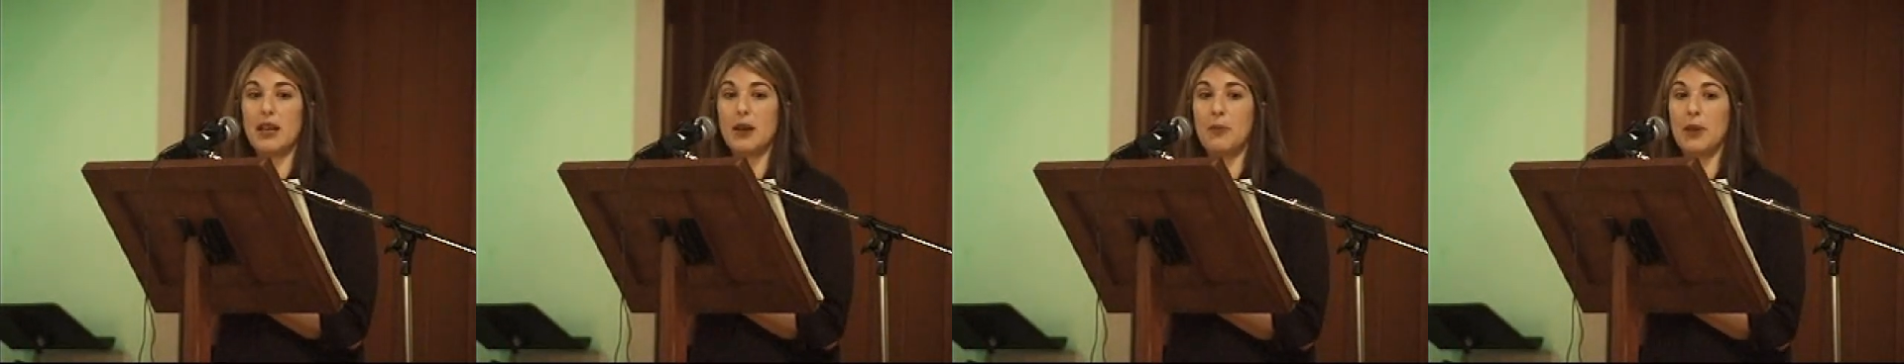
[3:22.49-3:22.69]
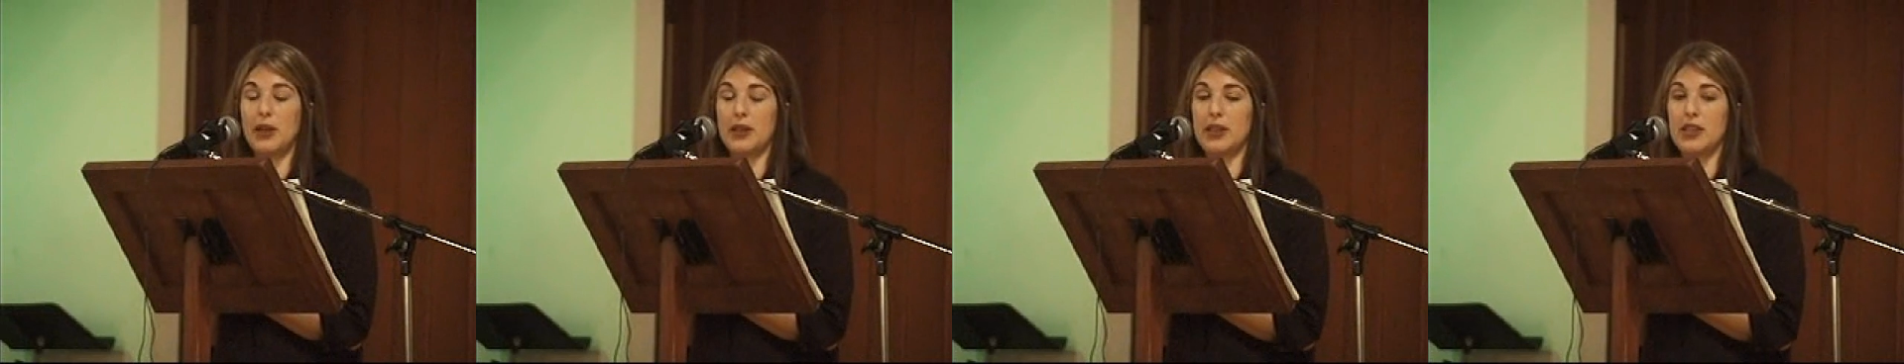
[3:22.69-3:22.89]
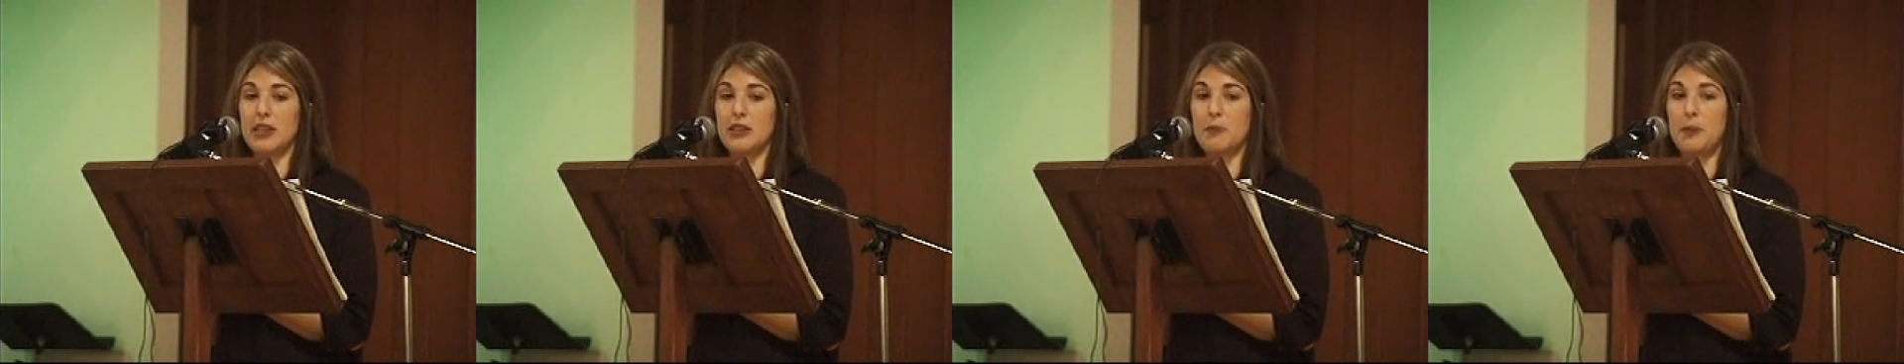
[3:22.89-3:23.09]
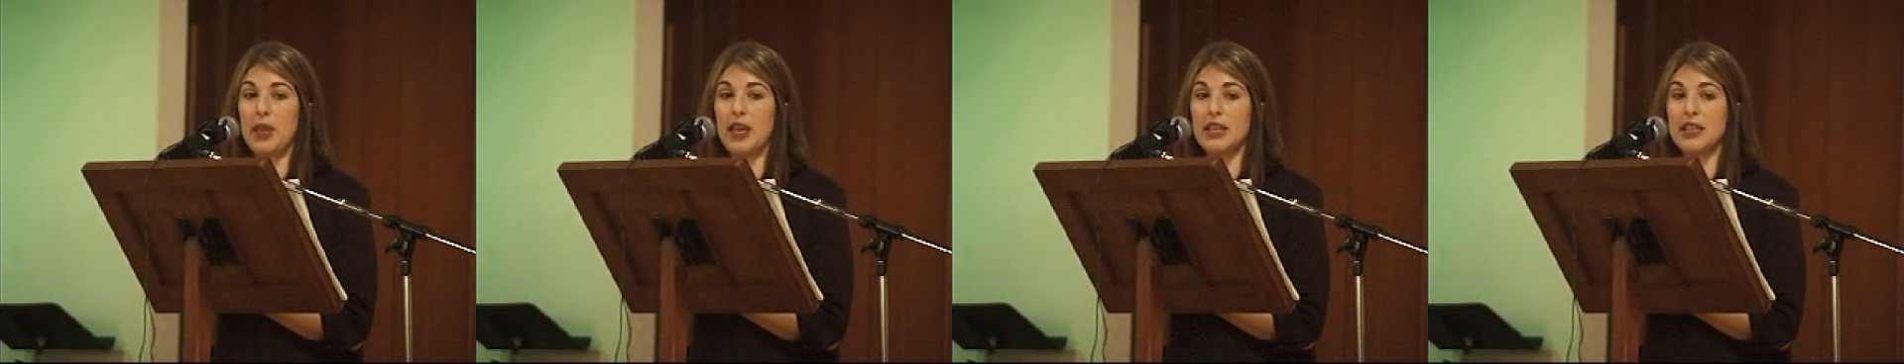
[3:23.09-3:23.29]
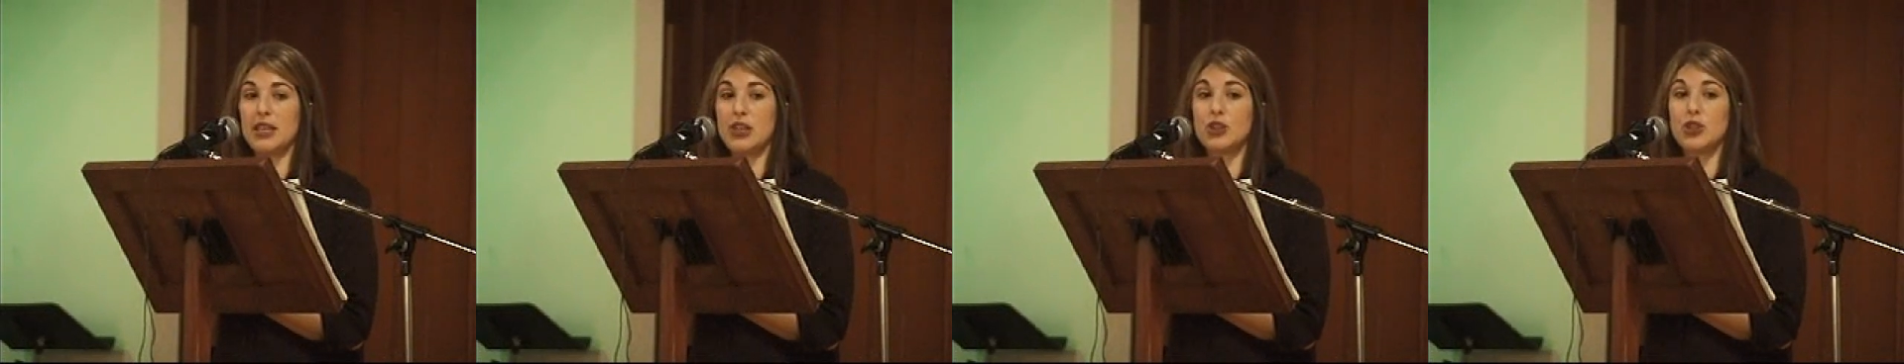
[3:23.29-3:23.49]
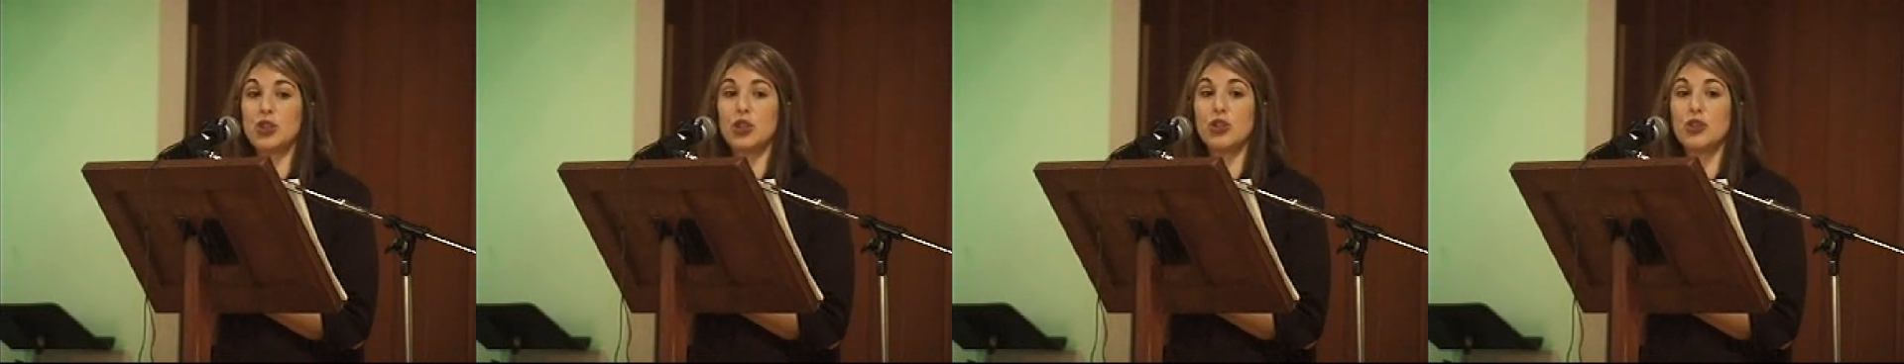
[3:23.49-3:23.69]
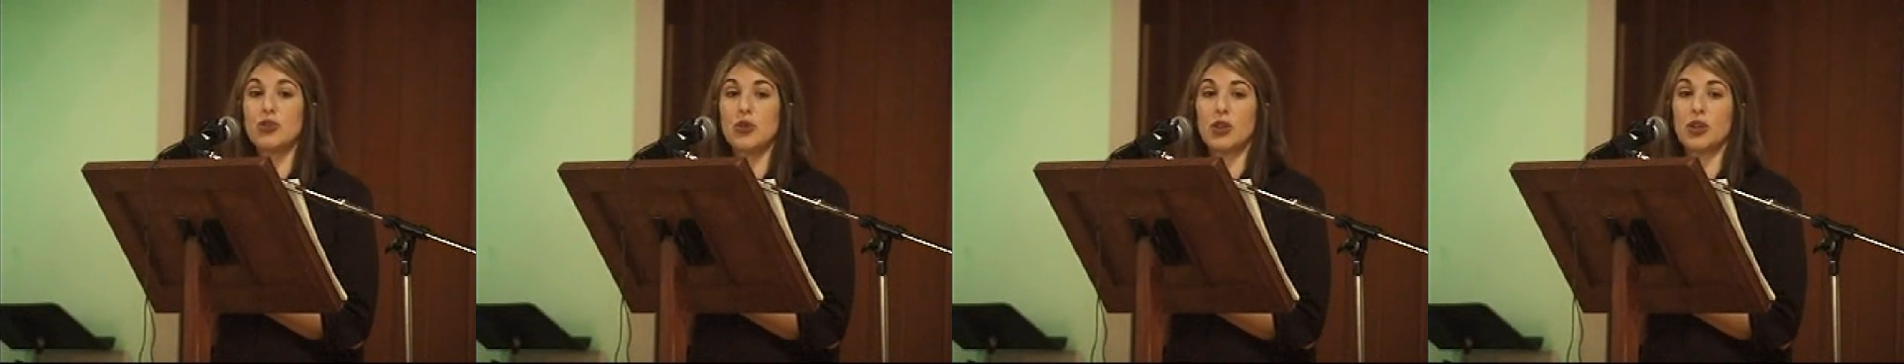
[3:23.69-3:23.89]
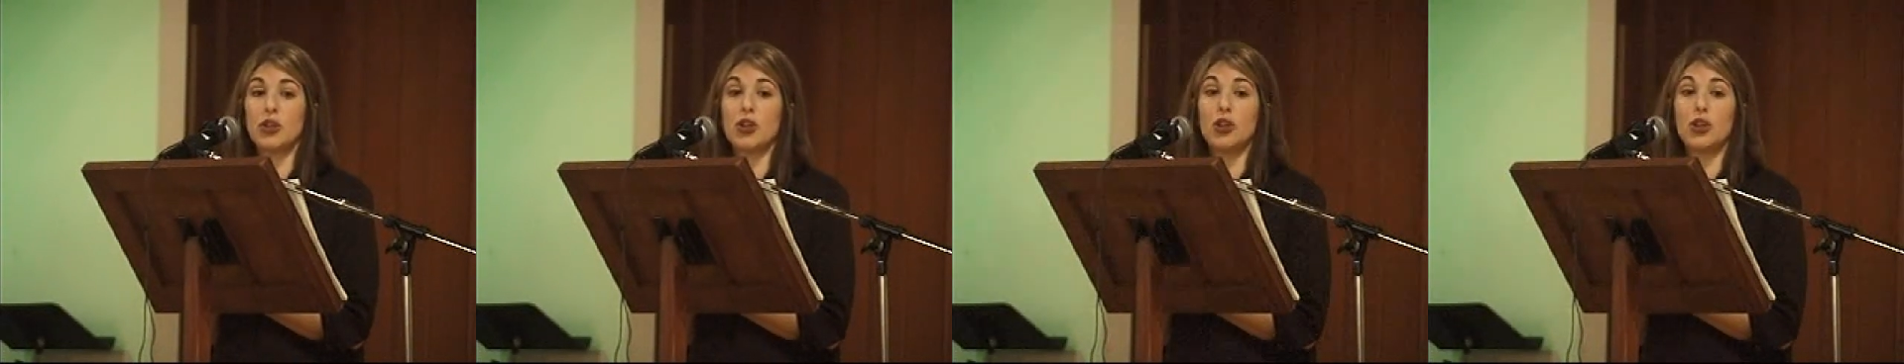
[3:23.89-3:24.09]
about this because their
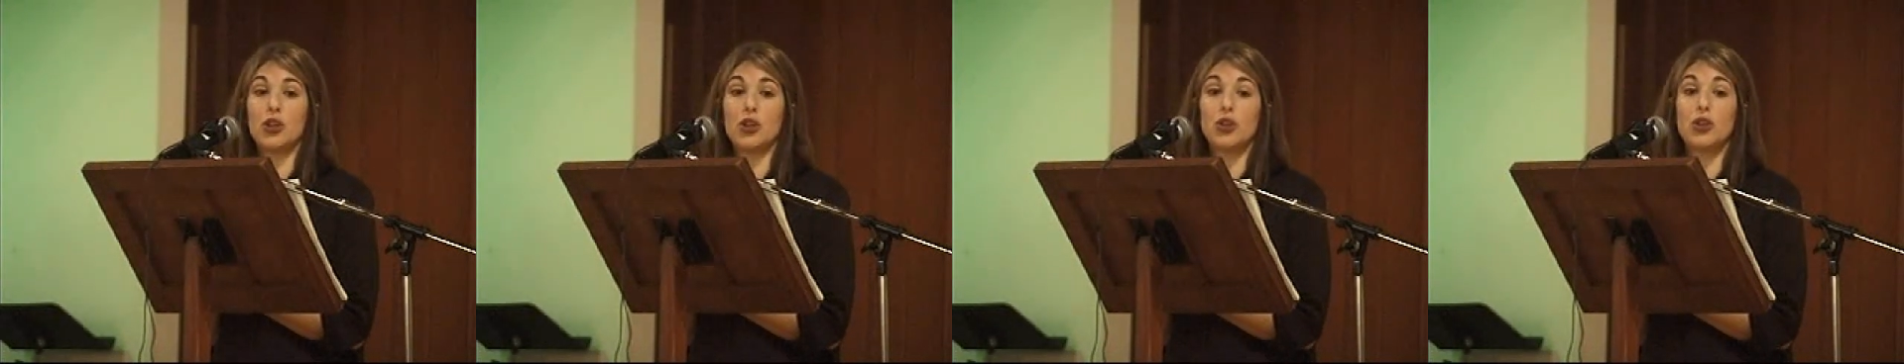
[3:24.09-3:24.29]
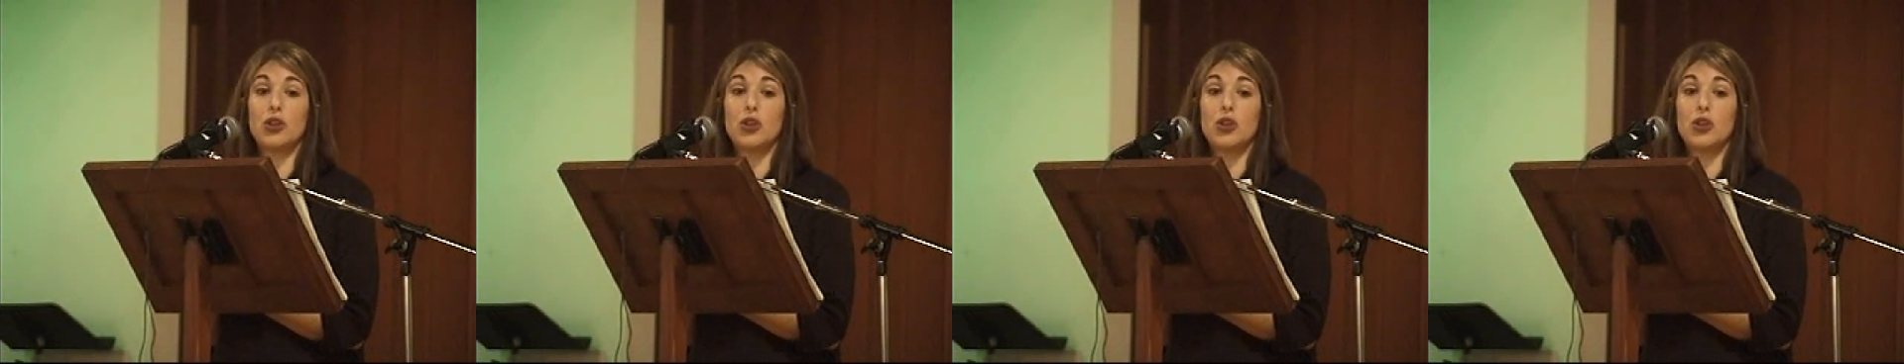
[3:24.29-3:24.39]
children couldn't